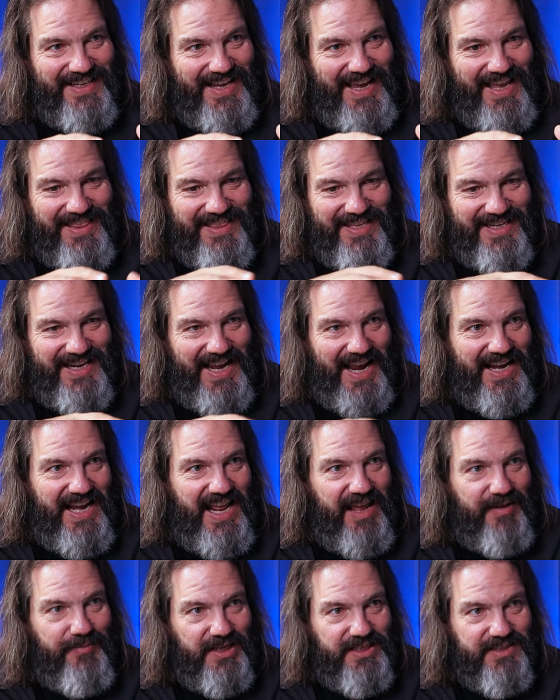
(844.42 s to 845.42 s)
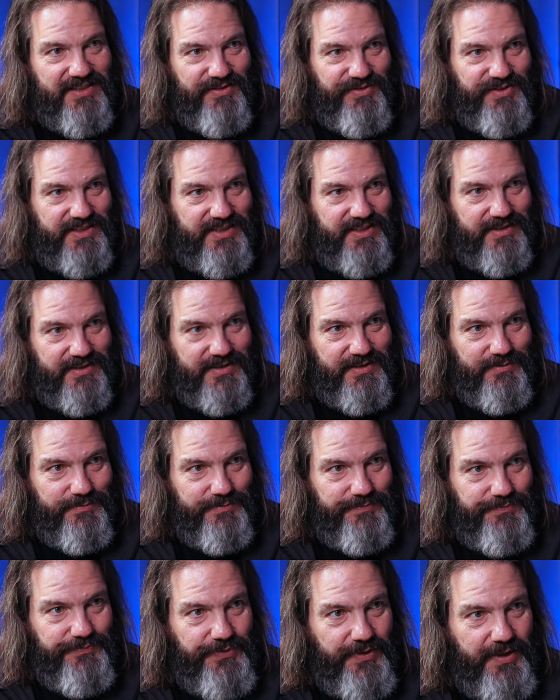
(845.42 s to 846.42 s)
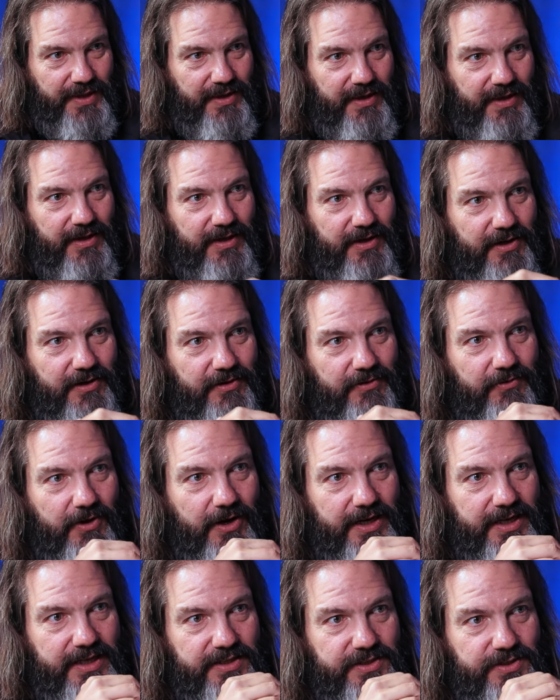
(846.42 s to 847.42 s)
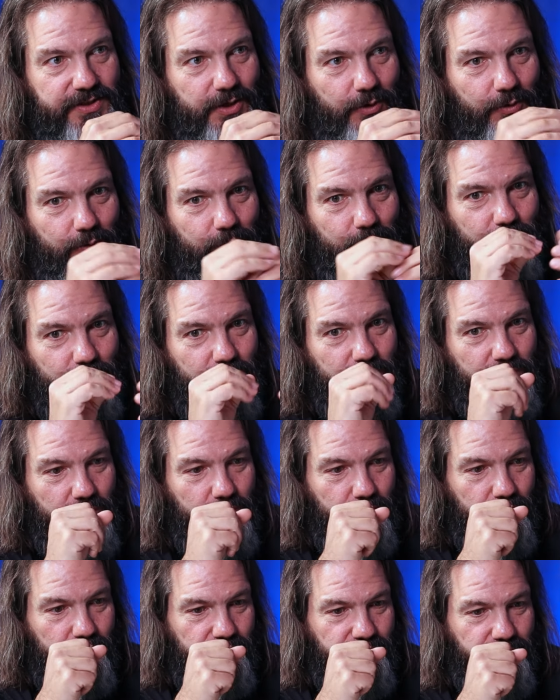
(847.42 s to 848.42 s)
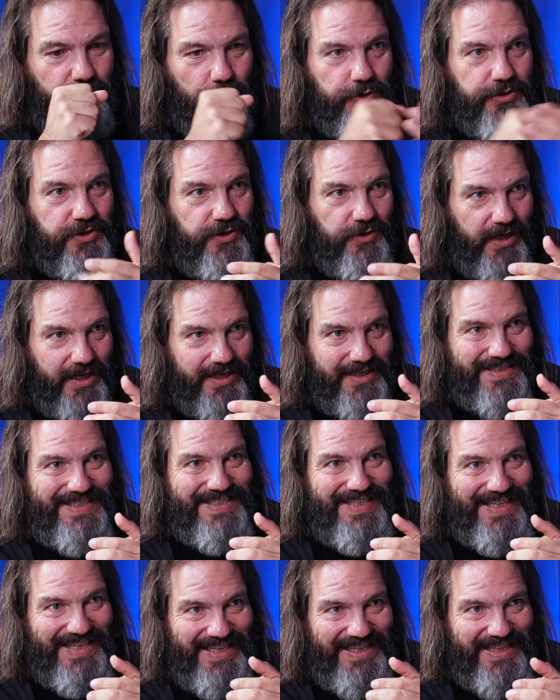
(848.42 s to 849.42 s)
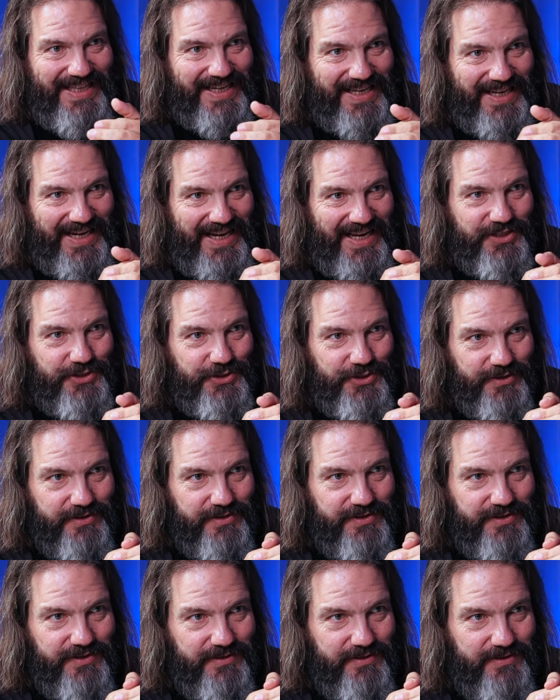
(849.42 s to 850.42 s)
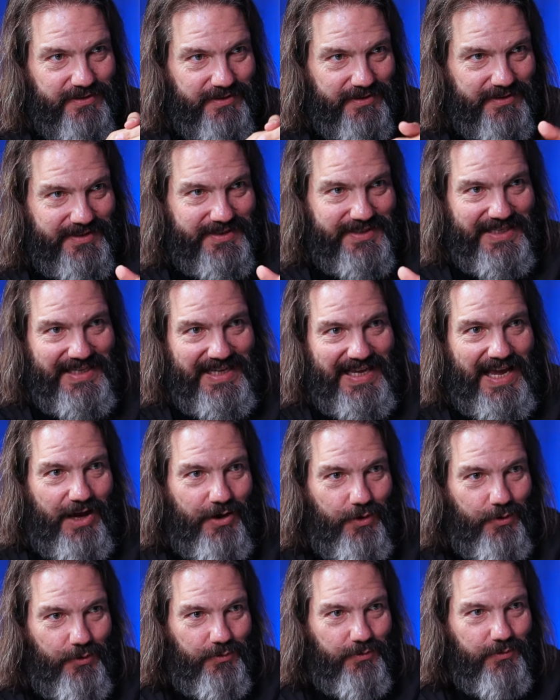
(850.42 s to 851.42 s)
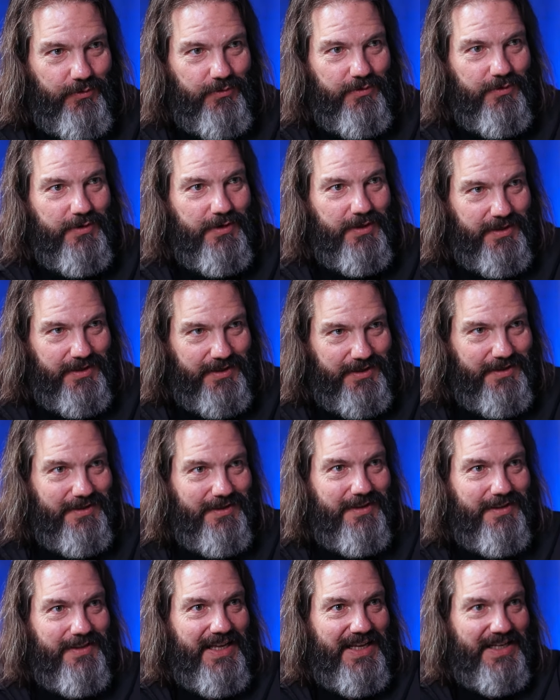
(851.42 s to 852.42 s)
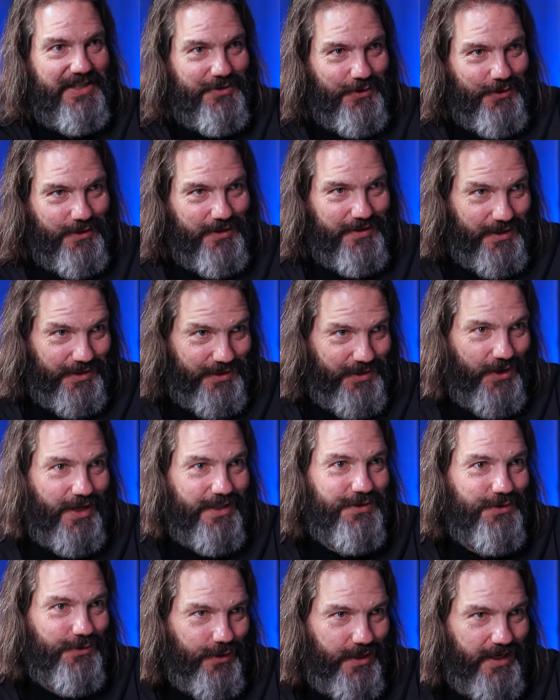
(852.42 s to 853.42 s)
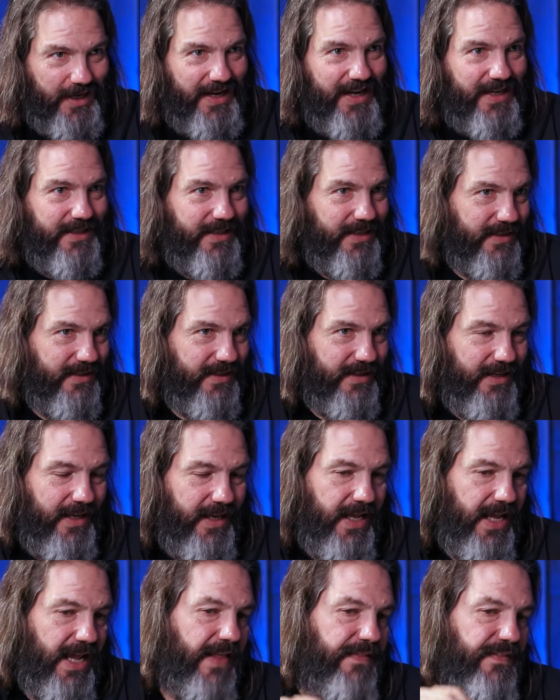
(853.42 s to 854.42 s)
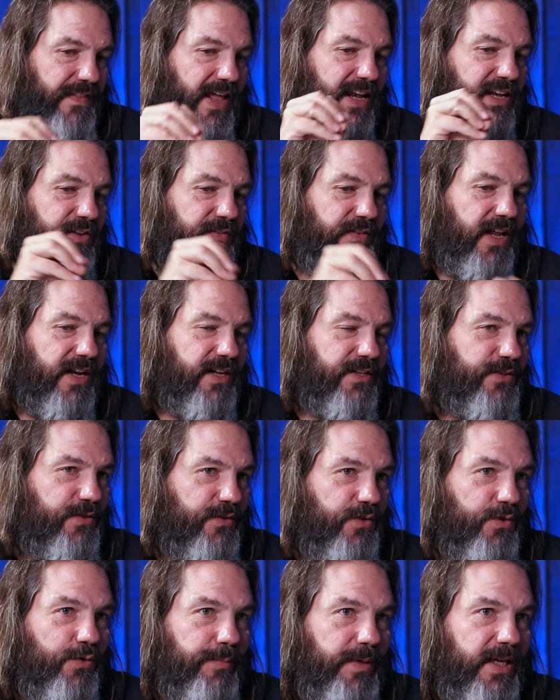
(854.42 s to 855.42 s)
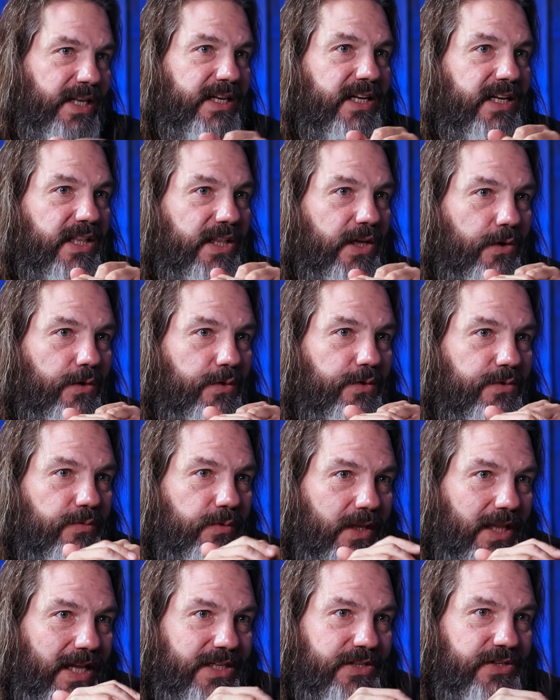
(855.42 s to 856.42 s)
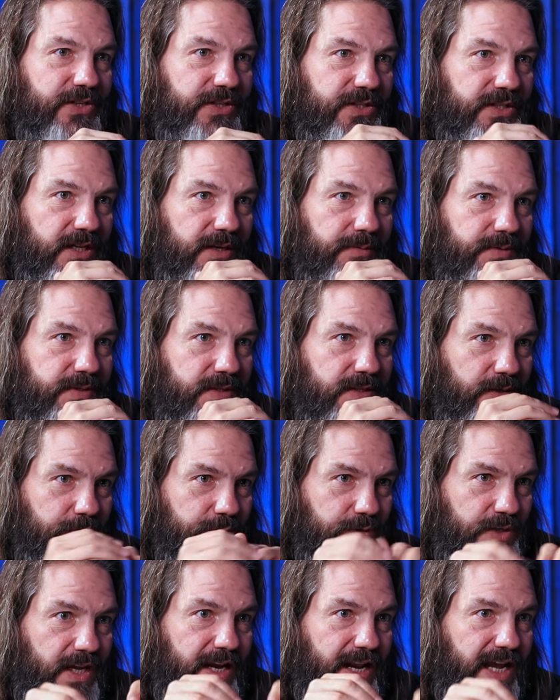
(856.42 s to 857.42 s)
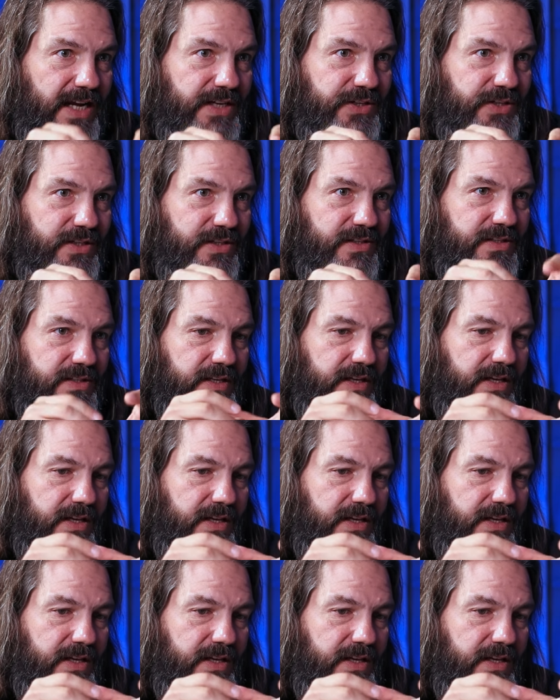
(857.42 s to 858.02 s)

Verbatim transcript: and yeah. the dynamics of a system. Yeah. Right? So you first you got to see the connections, see how things are, the dots are connected, and then you've got to zoom into those relationships, those connections,